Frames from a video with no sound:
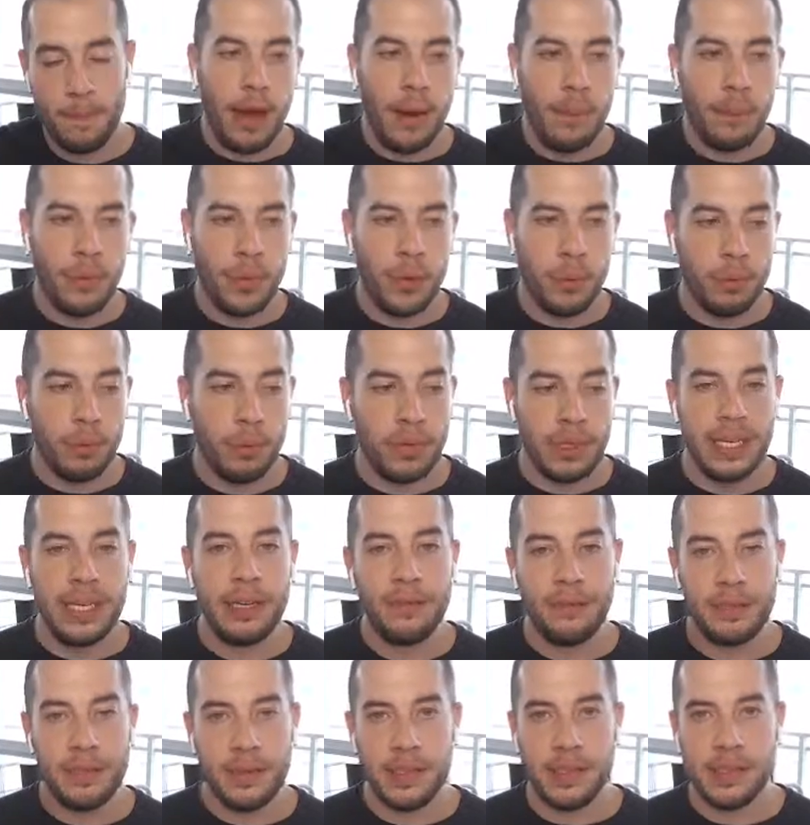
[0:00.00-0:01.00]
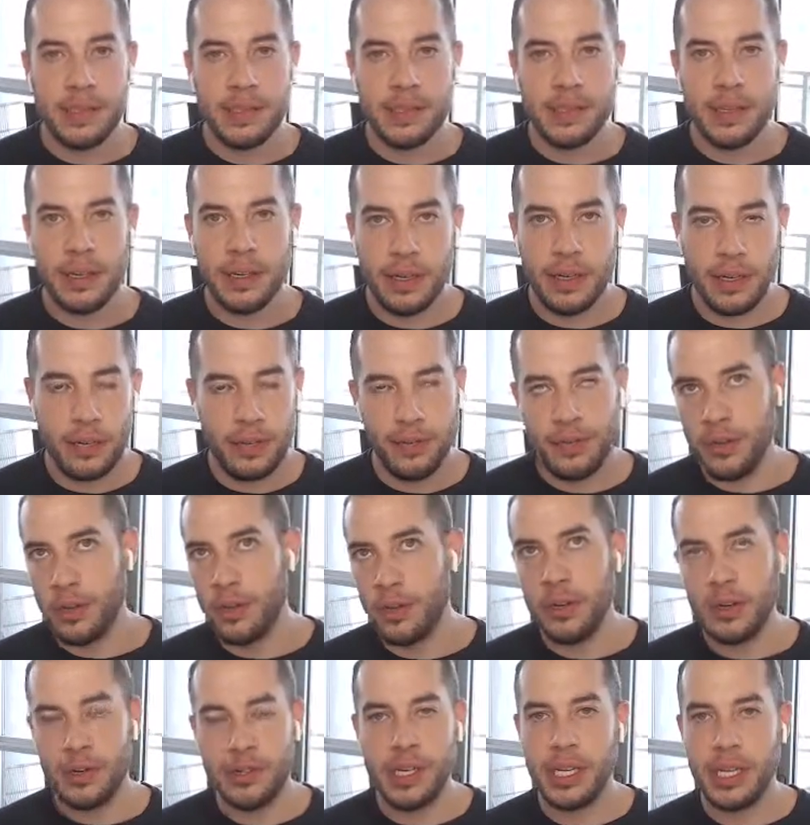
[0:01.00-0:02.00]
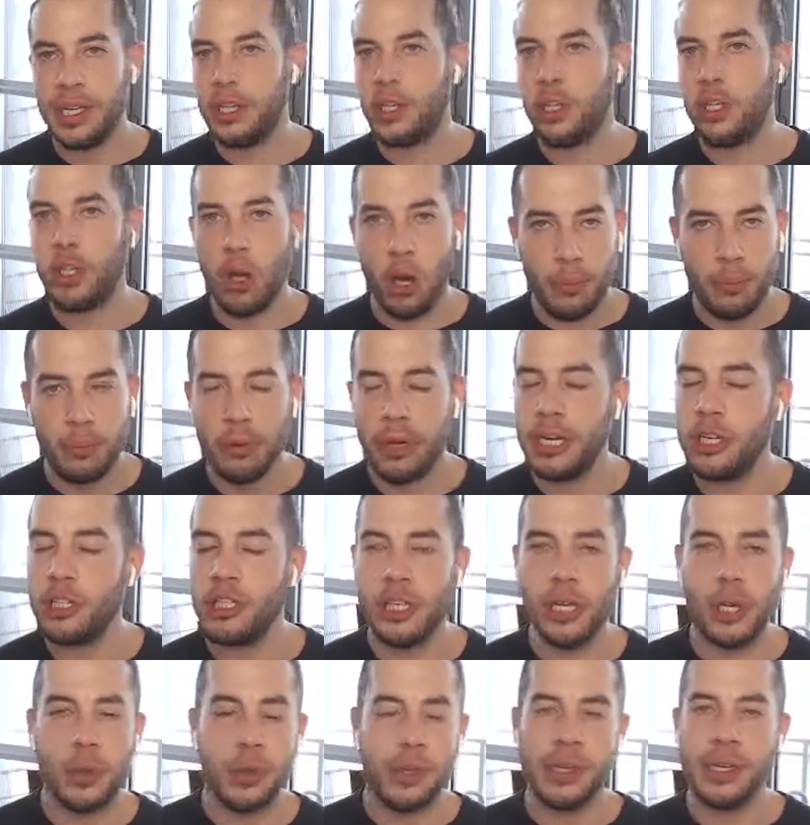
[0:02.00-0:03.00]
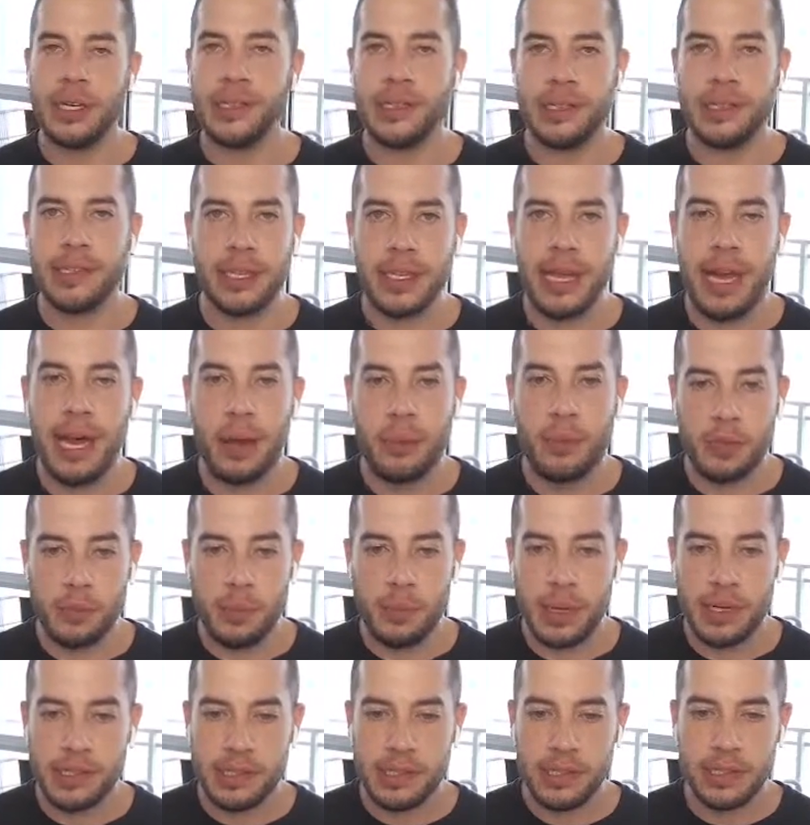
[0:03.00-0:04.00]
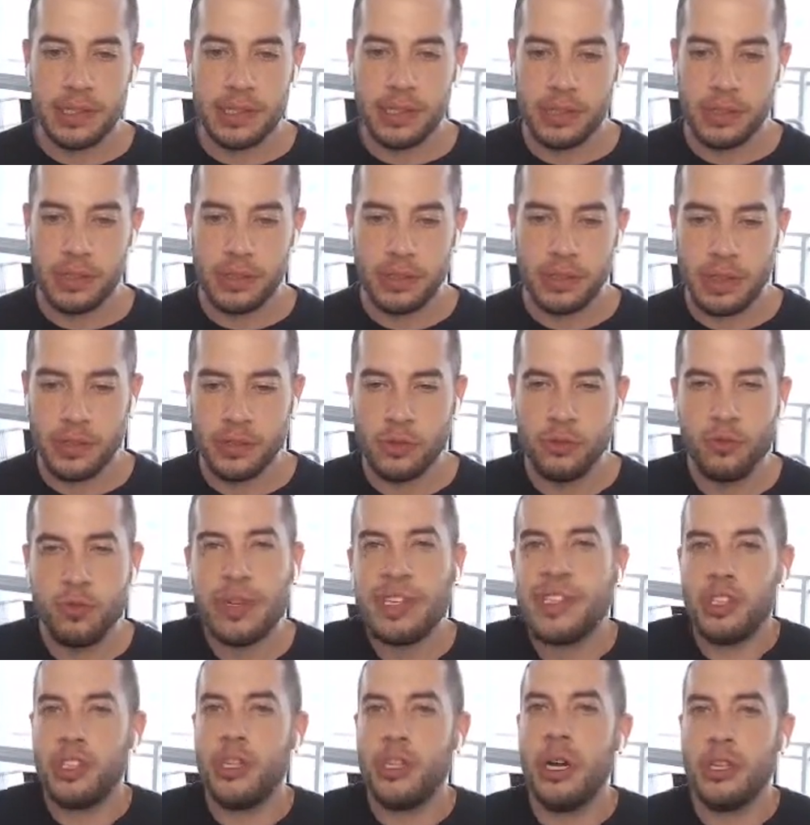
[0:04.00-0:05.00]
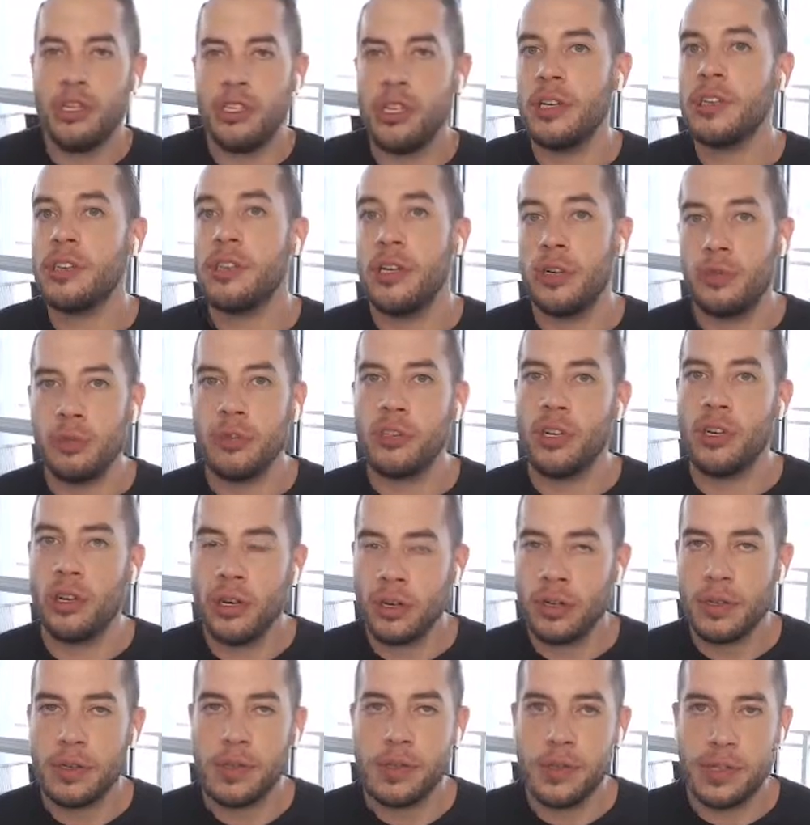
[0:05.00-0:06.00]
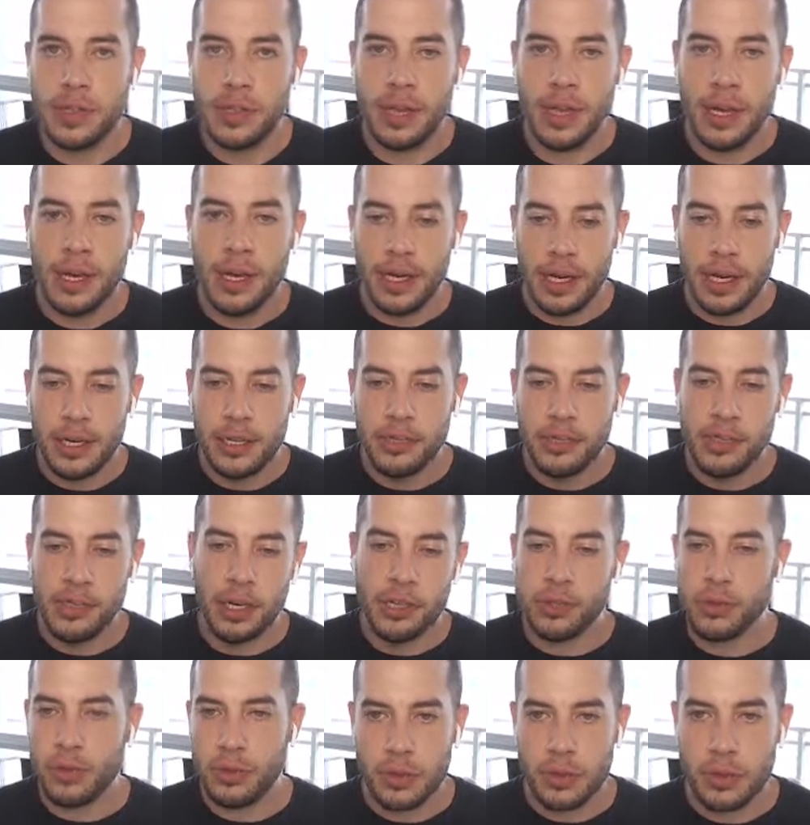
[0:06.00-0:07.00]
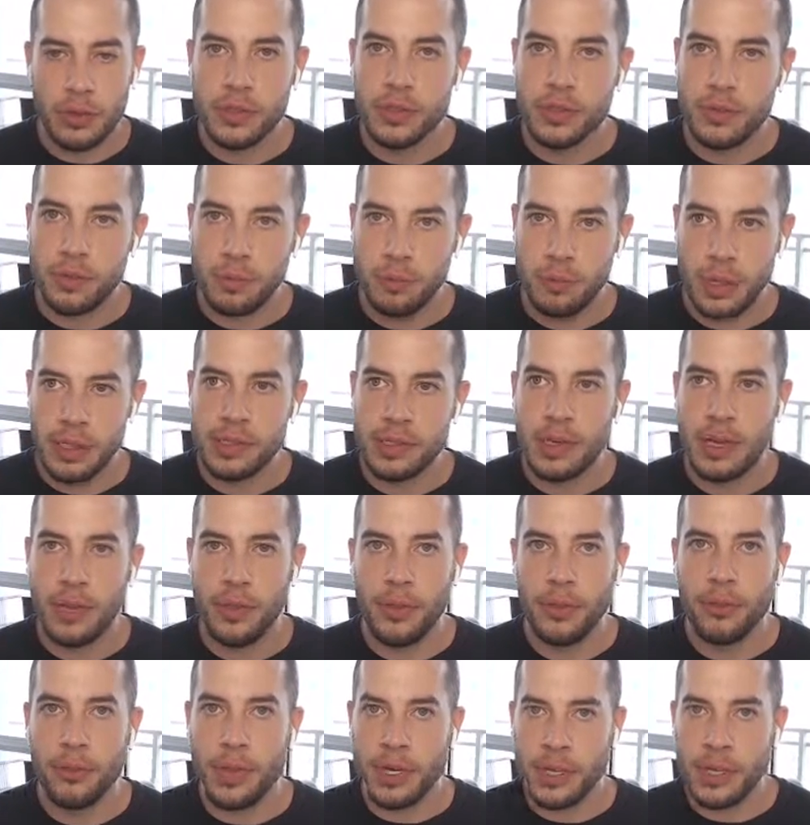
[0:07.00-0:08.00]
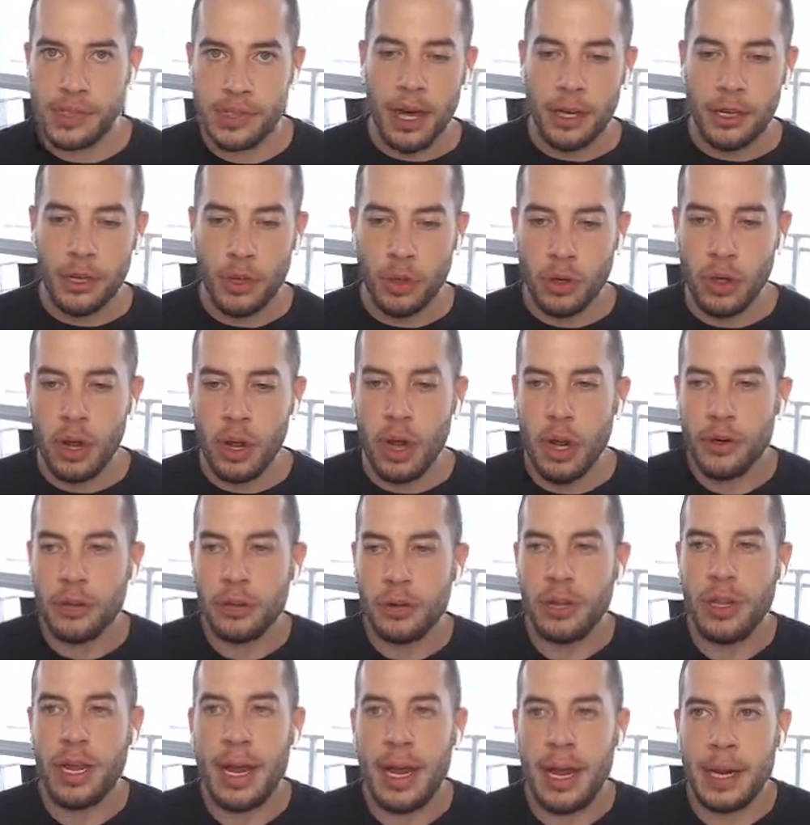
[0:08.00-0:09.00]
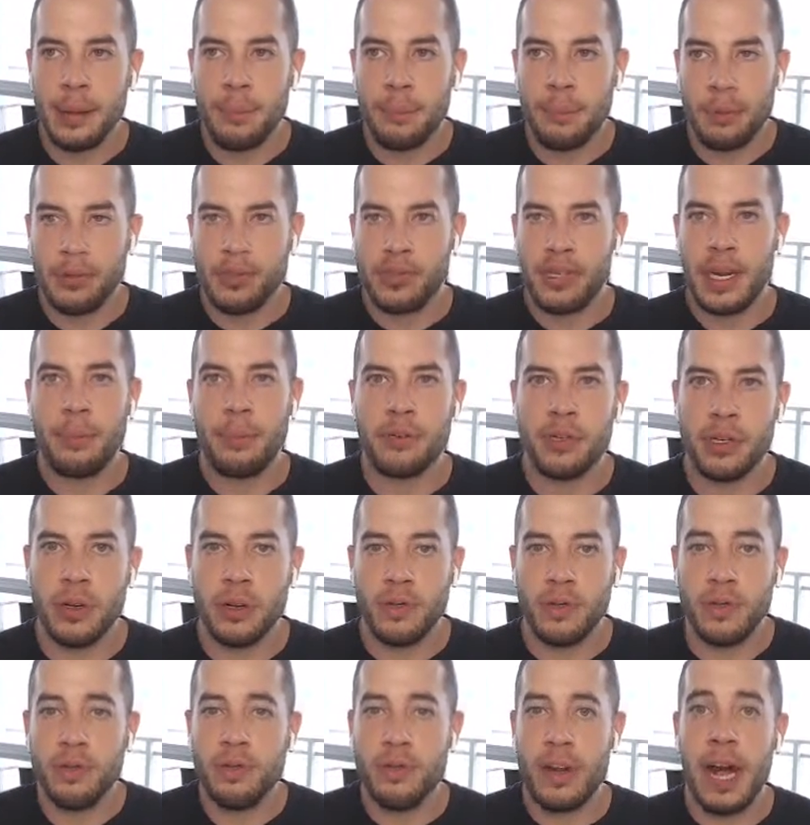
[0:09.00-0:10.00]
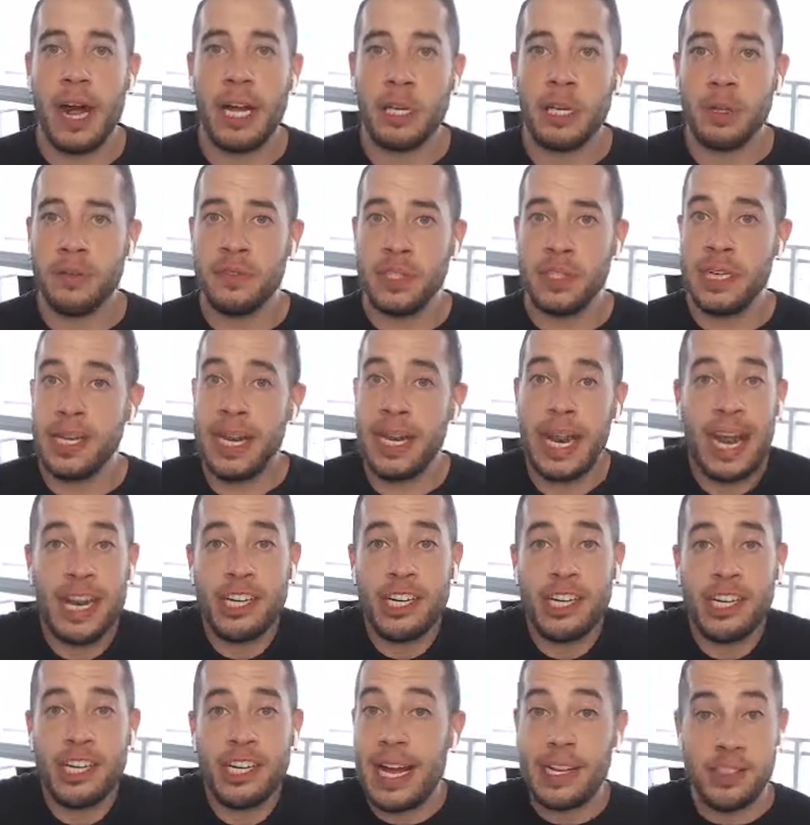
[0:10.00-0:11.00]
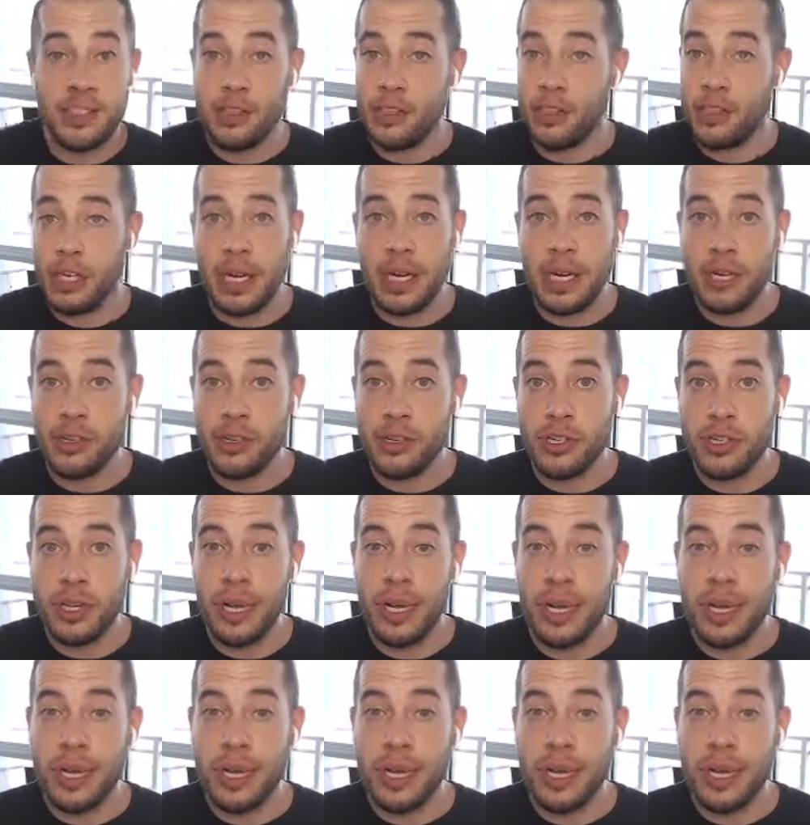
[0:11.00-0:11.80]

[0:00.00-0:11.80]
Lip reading: The belief is, and if you understand like Sharpe ratio and things like that, which basically just is risk adjusted returns, it adjusts returns based on the risk. Your underlying perception of the value of Zcash hasn't changed.